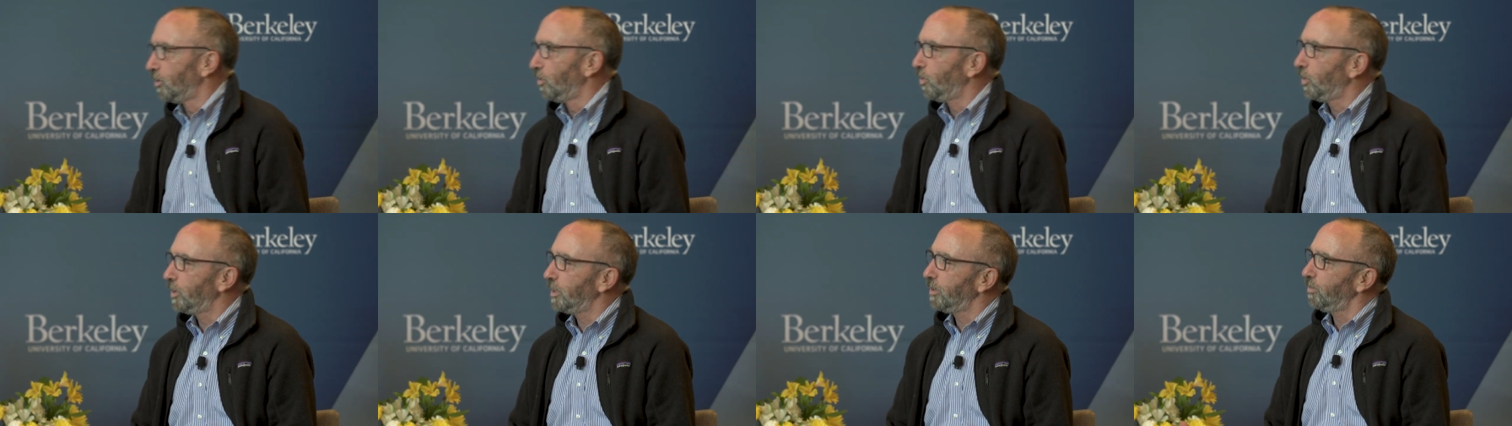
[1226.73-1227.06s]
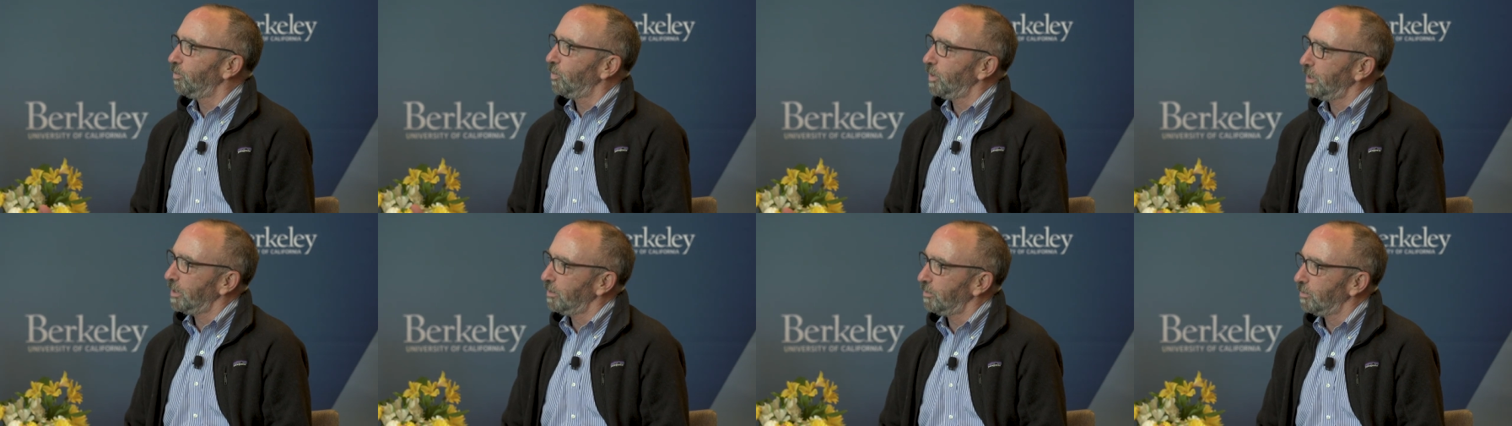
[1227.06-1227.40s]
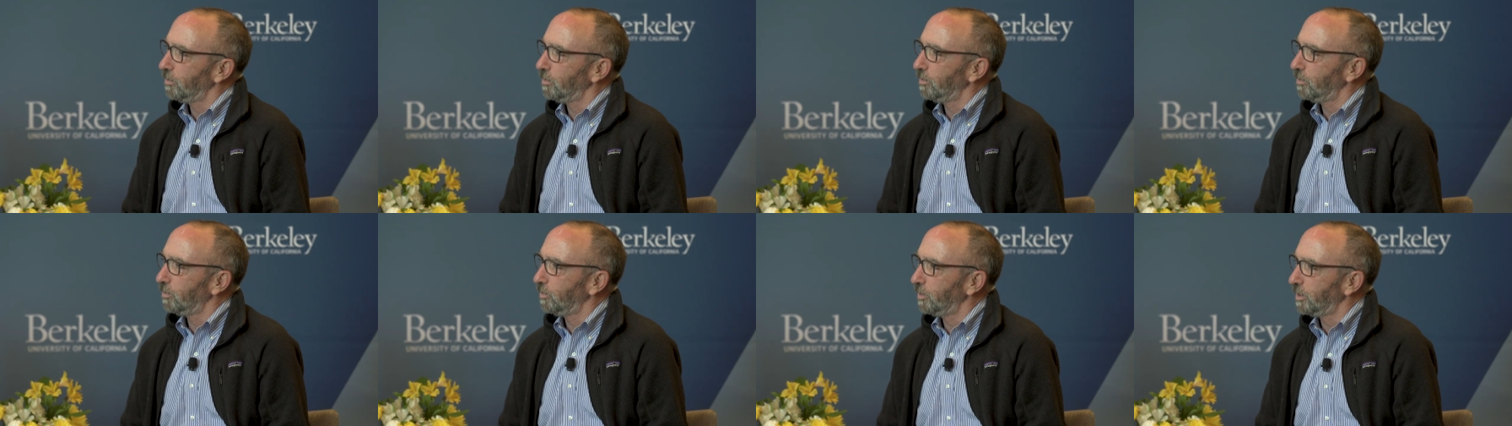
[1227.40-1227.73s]
What are, what,
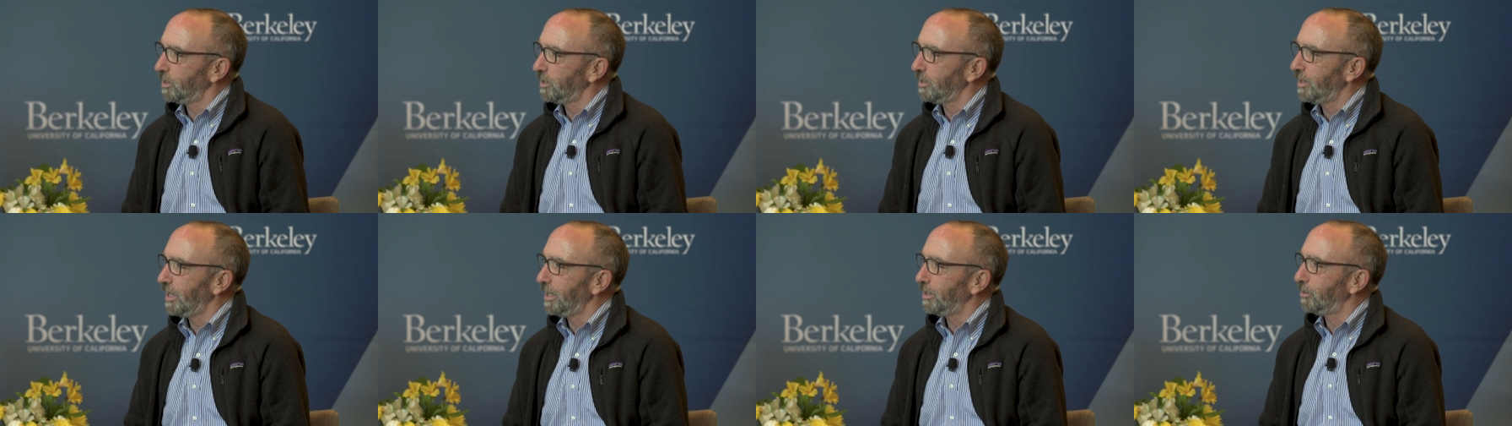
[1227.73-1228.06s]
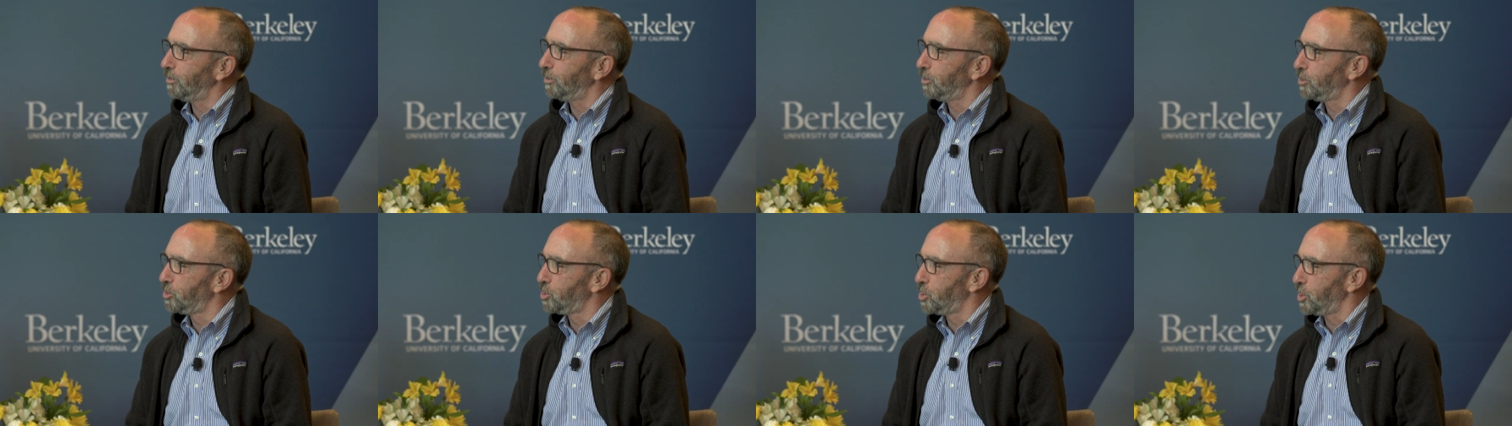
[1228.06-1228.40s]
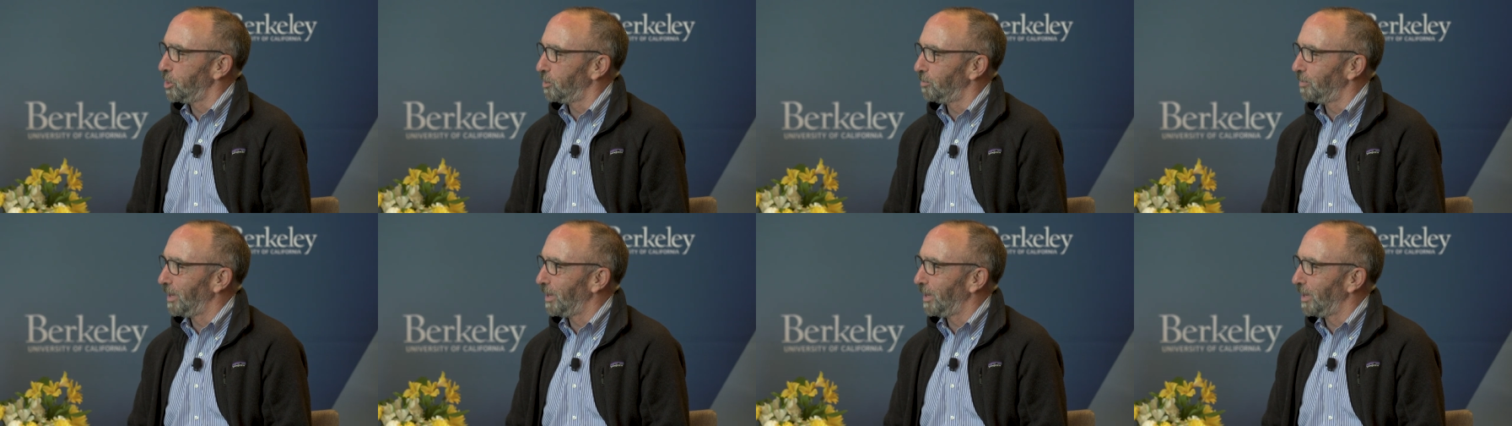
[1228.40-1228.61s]
what are they udgy